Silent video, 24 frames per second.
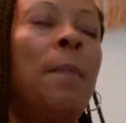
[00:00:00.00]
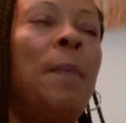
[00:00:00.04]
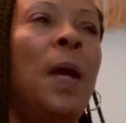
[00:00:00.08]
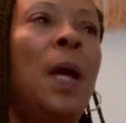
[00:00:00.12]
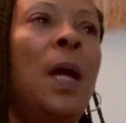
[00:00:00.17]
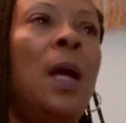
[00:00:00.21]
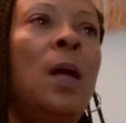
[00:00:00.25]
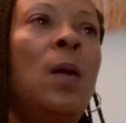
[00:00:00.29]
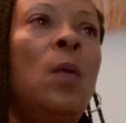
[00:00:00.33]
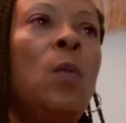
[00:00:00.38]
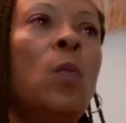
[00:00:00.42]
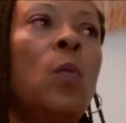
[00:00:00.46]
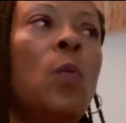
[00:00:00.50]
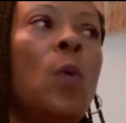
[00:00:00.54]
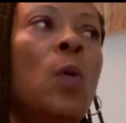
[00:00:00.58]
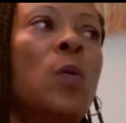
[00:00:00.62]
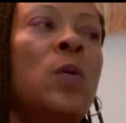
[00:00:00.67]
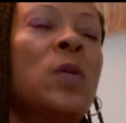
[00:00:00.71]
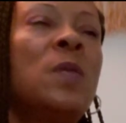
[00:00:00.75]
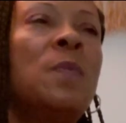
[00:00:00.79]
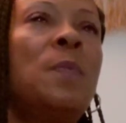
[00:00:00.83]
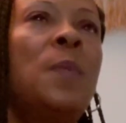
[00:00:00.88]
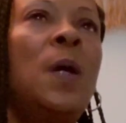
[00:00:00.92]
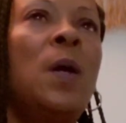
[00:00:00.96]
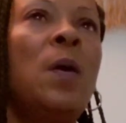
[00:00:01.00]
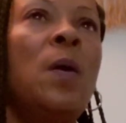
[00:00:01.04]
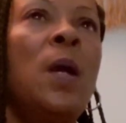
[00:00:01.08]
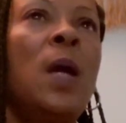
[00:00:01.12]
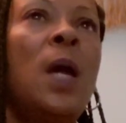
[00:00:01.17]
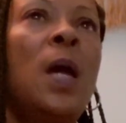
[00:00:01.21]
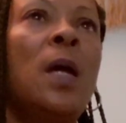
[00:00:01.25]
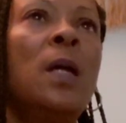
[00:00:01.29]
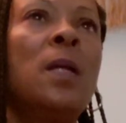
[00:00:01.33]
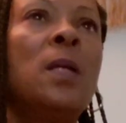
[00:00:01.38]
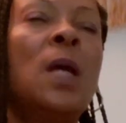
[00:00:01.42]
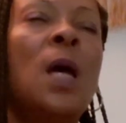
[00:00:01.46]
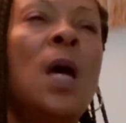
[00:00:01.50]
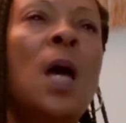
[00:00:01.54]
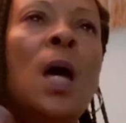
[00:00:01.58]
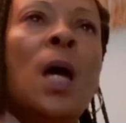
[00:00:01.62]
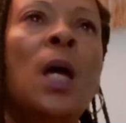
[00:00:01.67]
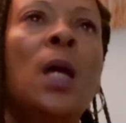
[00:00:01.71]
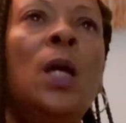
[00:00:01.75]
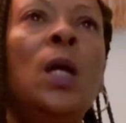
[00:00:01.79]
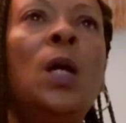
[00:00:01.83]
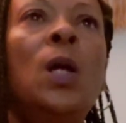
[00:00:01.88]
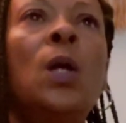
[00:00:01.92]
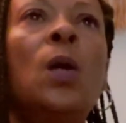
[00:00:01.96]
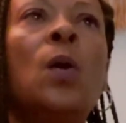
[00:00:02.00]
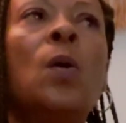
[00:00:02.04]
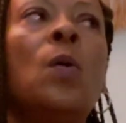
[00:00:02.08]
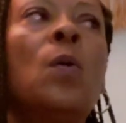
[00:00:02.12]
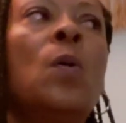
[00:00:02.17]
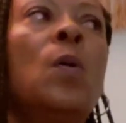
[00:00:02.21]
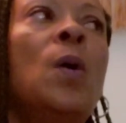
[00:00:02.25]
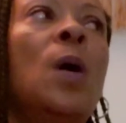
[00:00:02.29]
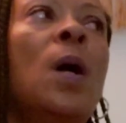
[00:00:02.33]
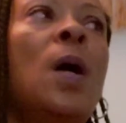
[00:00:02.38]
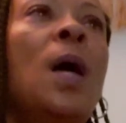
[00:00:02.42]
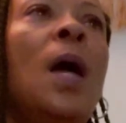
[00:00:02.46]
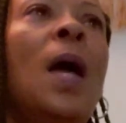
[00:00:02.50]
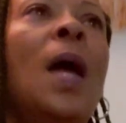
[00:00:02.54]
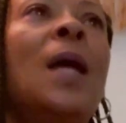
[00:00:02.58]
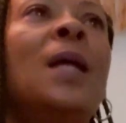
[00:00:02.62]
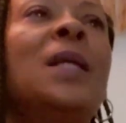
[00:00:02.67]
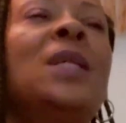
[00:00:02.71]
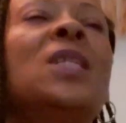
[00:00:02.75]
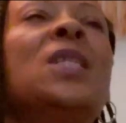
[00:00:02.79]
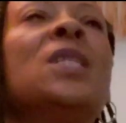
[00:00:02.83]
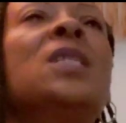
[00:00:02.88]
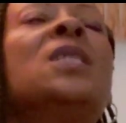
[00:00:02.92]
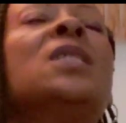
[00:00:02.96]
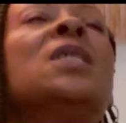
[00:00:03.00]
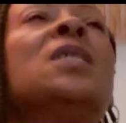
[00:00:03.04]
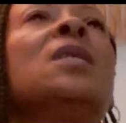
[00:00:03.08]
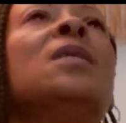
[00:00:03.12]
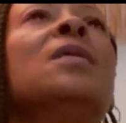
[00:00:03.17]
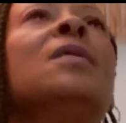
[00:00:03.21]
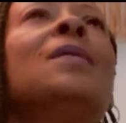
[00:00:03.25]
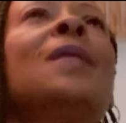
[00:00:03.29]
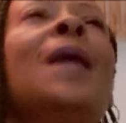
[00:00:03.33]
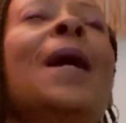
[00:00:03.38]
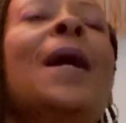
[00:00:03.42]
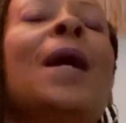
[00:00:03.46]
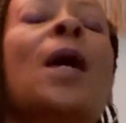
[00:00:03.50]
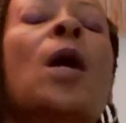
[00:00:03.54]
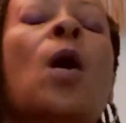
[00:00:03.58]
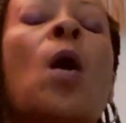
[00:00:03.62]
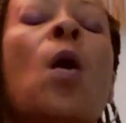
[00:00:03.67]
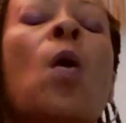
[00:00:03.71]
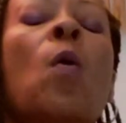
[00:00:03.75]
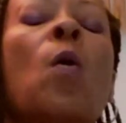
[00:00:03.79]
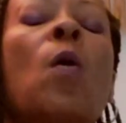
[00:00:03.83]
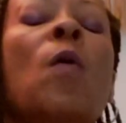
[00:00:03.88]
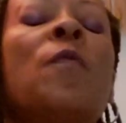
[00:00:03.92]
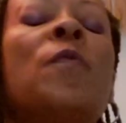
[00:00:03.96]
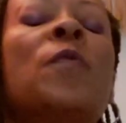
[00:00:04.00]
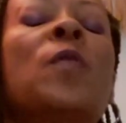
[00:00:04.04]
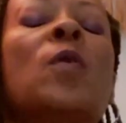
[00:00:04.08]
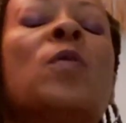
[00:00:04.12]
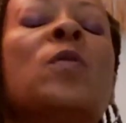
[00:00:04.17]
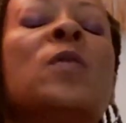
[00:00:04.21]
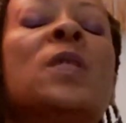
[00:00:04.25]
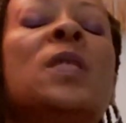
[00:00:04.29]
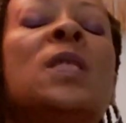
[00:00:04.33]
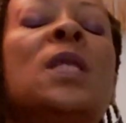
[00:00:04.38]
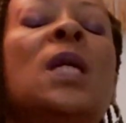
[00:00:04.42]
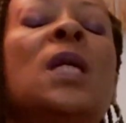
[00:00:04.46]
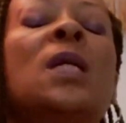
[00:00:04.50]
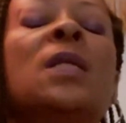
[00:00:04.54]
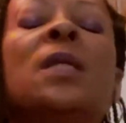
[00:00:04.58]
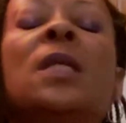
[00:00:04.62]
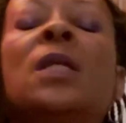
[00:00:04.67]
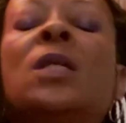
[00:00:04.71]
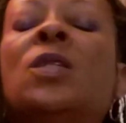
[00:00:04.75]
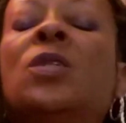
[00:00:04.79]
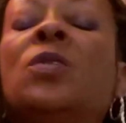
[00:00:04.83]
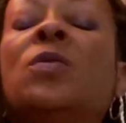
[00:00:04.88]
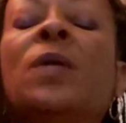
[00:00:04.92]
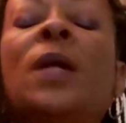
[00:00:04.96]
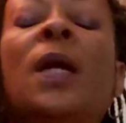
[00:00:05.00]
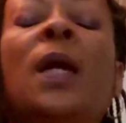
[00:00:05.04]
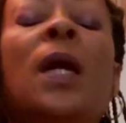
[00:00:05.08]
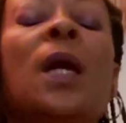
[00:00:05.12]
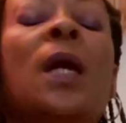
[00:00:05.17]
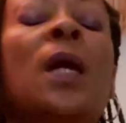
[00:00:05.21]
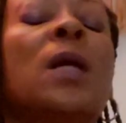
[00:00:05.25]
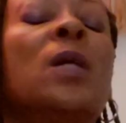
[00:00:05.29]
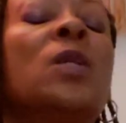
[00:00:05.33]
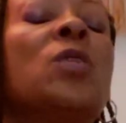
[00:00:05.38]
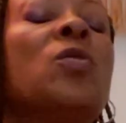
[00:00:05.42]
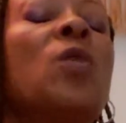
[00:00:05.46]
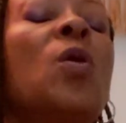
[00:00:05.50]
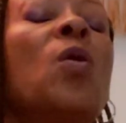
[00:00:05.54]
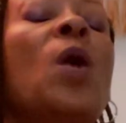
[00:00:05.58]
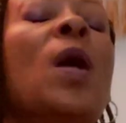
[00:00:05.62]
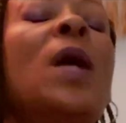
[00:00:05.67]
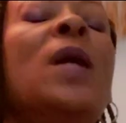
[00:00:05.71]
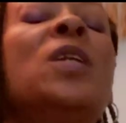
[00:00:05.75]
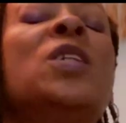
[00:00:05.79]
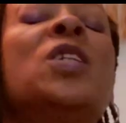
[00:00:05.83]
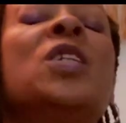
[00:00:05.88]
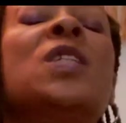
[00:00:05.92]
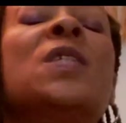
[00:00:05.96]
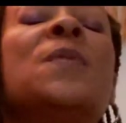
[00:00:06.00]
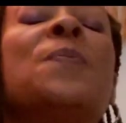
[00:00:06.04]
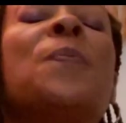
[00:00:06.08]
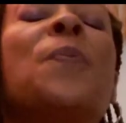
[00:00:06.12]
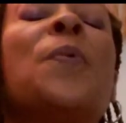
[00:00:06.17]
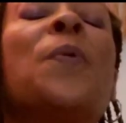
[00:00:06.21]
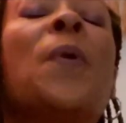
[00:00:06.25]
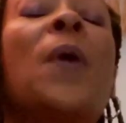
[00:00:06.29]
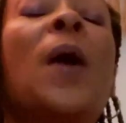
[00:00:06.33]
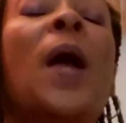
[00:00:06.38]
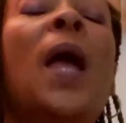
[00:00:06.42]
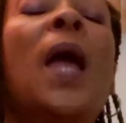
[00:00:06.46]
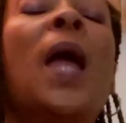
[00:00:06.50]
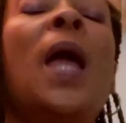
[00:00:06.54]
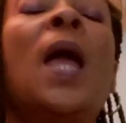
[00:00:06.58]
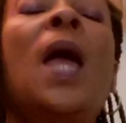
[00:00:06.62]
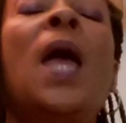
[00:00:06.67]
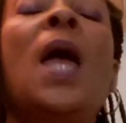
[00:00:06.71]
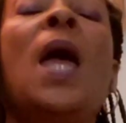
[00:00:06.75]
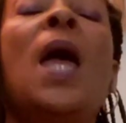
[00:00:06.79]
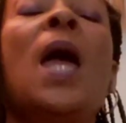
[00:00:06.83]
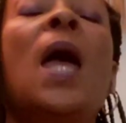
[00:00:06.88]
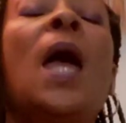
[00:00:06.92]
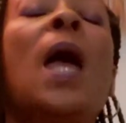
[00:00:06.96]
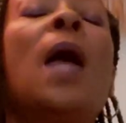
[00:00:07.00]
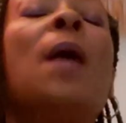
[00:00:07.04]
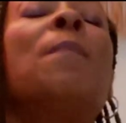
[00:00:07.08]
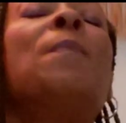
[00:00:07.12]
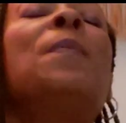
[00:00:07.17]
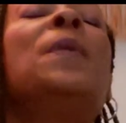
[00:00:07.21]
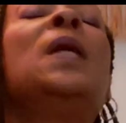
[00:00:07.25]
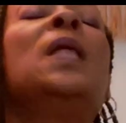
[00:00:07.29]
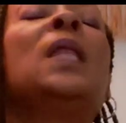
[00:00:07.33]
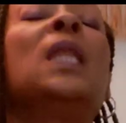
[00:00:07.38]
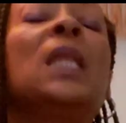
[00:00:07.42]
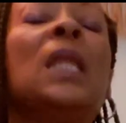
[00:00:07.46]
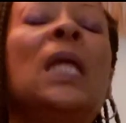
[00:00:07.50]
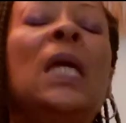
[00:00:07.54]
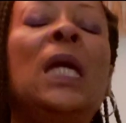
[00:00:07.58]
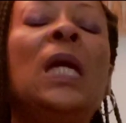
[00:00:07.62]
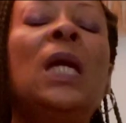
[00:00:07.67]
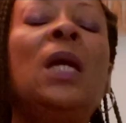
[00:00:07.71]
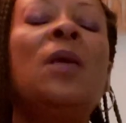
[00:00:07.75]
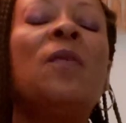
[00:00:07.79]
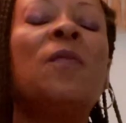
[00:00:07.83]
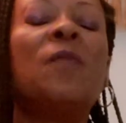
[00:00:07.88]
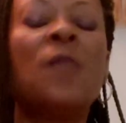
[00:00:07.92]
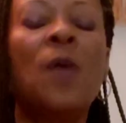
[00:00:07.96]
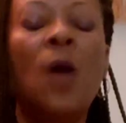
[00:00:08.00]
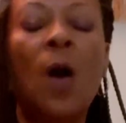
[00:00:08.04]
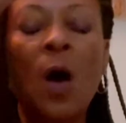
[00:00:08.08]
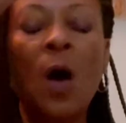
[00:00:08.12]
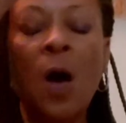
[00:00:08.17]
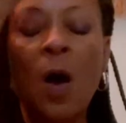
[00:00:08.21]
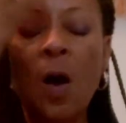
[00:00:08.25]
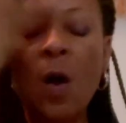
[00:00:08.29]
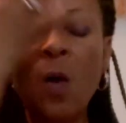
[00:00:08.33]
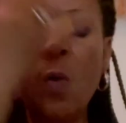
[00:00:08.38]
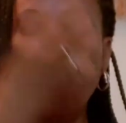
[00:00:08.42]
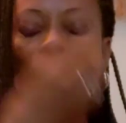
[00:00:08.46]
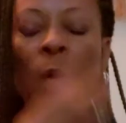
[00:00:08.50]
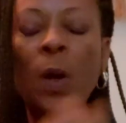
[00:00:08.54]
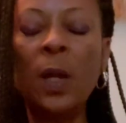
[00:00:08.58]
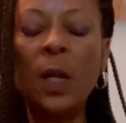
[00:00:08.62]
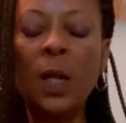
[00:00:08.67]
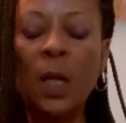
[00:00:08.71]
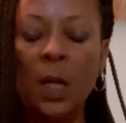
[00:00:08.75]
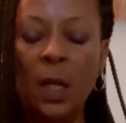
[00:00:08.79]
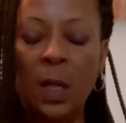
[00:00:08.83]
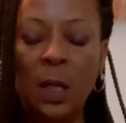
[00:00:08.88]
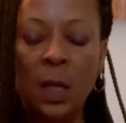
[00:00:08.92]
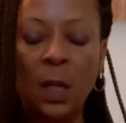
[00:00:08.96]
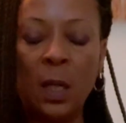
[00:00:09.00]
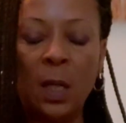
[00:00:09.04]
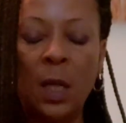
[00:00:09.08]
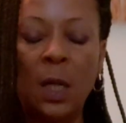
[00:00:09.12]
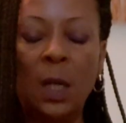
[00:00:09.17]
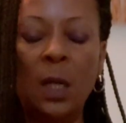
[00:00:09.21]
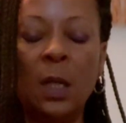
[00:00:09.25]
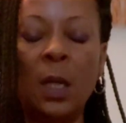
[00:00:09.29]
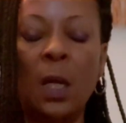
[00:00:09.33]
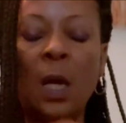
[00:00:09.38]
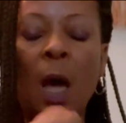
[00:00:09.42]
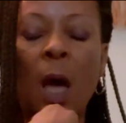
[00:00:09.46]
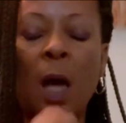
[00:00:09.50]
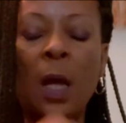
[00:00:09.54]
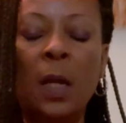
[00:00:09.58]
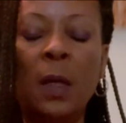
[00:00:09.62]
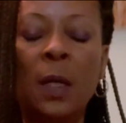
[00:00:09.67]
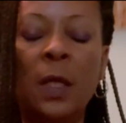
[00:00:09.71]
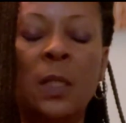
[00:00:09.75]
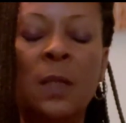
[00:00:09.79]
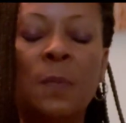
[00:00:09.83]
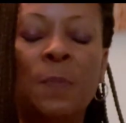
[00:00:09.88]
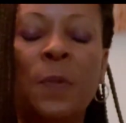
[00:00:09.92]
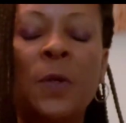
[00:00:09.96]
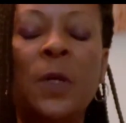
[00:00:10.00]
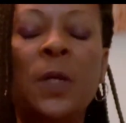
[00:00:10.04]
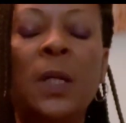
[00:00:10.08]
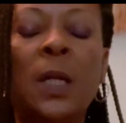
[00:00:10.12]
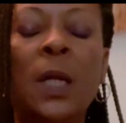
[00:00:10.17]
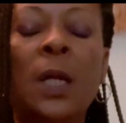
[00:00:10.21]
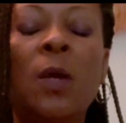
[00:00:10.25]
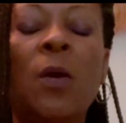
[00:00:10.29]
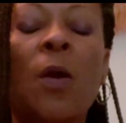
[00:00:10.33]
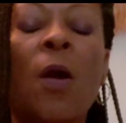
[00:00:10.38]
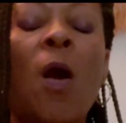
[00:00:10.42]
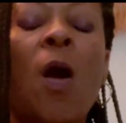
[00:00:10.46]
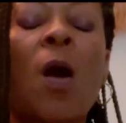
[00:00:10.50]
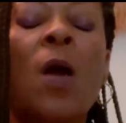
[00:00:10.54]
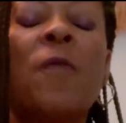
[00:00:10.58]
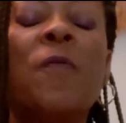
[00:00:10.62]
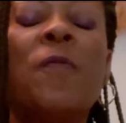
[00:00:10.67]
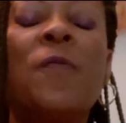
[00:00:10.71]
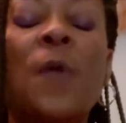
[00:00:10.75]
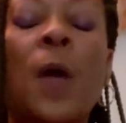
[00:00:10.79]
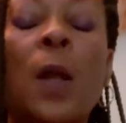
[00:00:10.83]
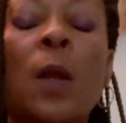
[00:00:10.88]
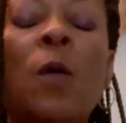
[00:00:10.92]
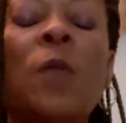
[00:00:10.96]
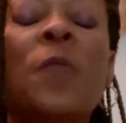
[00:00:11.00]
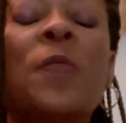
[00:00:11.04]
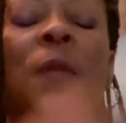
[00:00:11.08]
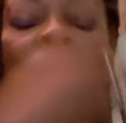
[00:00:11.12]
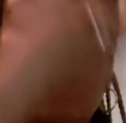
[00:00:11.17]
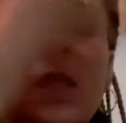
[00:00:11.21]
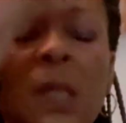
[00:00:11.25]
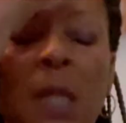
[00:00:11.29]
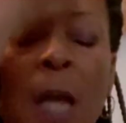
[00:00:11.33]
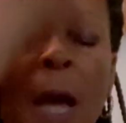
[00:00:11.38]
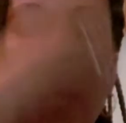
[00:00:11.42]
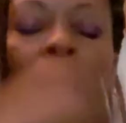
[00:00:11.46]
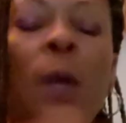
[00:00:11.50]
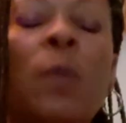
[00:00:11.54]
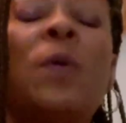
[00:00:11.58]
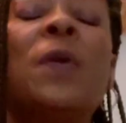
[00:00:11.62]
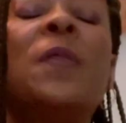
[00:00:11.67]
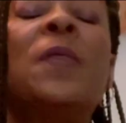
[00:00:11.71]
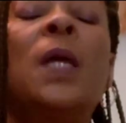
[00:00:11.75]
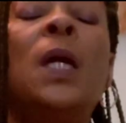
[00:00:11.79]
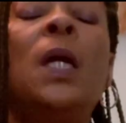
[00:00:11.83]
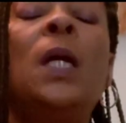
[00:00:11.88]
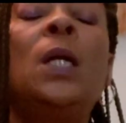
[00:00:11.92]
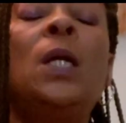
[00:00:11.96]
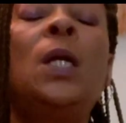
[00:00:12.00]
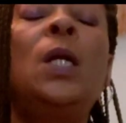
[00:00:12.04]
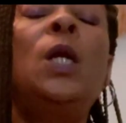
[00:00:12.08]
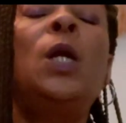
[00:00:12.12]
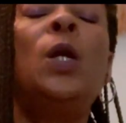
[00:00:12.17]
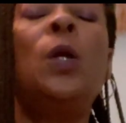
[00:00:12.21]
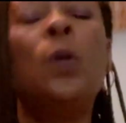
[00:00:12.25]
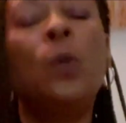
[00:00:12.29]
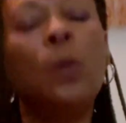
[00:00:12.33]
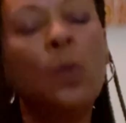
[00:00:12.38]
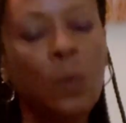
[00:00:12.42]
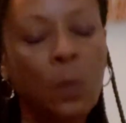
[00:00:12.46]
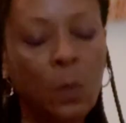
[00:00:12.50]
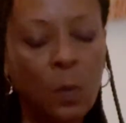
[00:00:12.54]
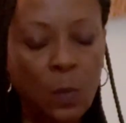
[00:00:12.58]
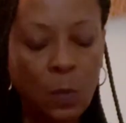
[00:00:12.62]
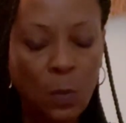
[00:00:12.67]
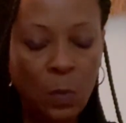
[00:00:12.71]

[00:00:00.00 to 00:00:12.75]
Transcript: and rosemary, and and just let go of those things that you can't control, and just pray and believe of what God is putting in your heart. Follow the light within you,